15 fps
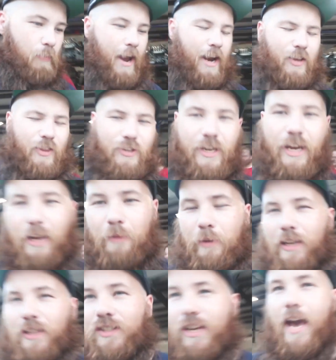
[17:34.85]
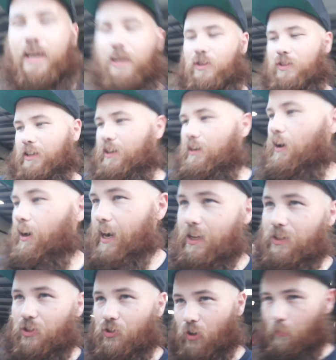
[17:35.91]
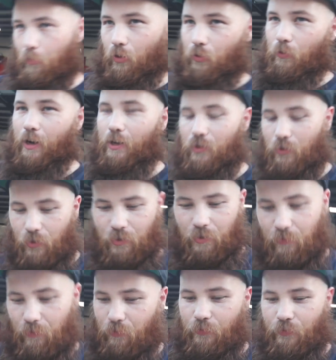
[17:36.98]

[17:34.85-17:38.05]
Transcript: back in the day, me and Zach used to get in all kinds of trouble with Razors and